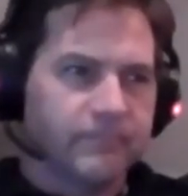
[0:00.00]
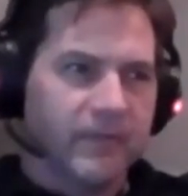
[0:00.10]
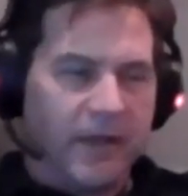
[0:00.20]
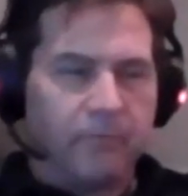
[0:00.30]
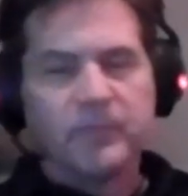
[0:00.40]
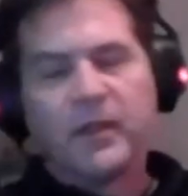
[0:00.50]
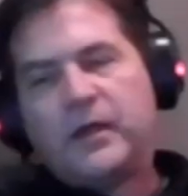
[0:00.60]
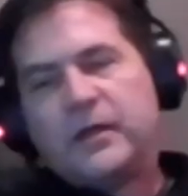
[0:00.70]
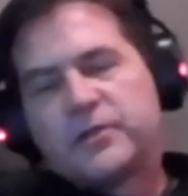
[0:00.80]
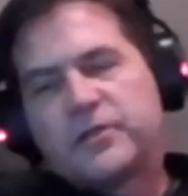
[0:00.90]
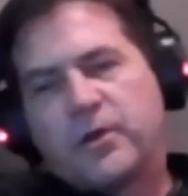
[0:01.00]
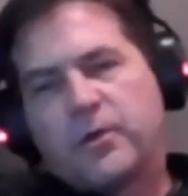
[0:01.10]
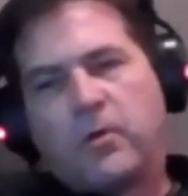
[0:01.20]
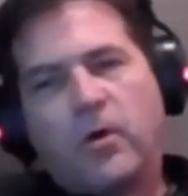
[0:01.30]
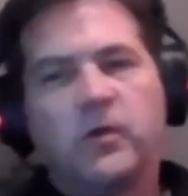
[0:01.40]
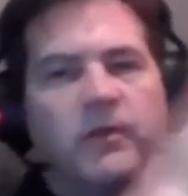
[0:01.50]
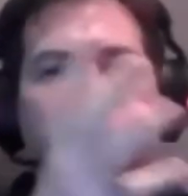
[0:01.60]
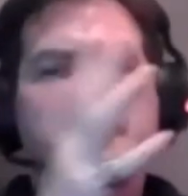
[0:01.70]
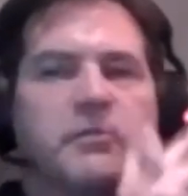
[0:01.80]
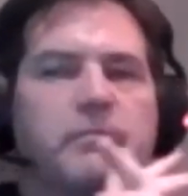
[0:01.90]
Yeah. So all of
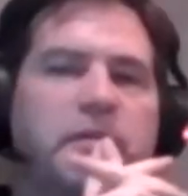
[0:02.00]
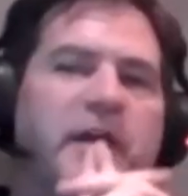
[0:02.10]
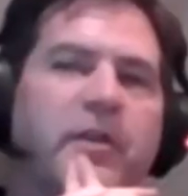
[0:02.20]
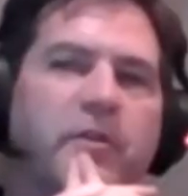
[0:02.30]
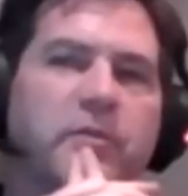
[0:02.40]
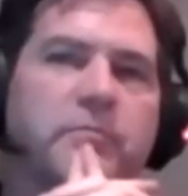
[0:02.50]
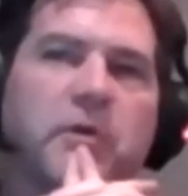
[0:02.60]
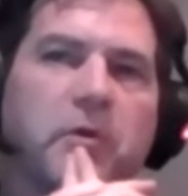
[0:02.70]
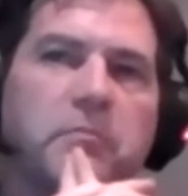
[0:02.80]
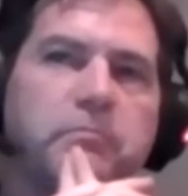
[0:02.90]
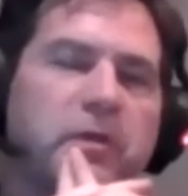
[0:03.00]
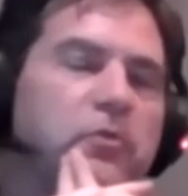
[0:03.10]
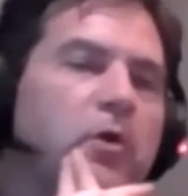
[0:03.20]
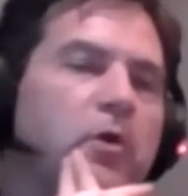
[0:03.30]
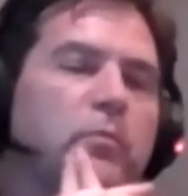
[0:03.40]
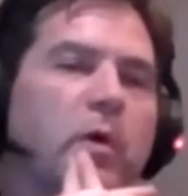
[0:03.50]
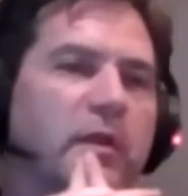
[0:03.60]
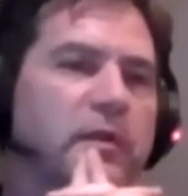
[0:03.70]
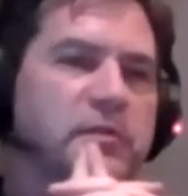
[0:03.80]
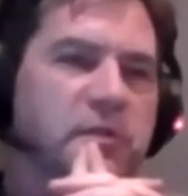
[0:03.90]
this can be done on Bitcoin
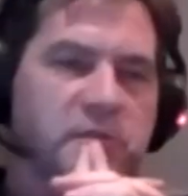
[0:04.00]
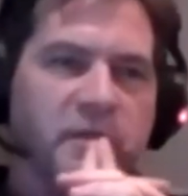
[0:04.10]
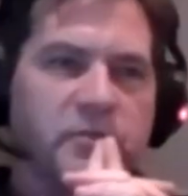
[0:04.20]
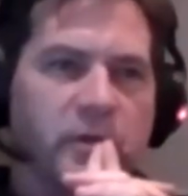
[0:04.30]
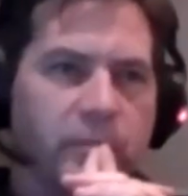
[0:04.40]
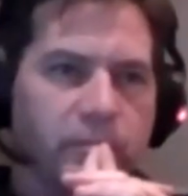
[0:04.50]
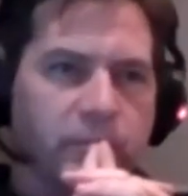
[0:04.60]
wallets, etc.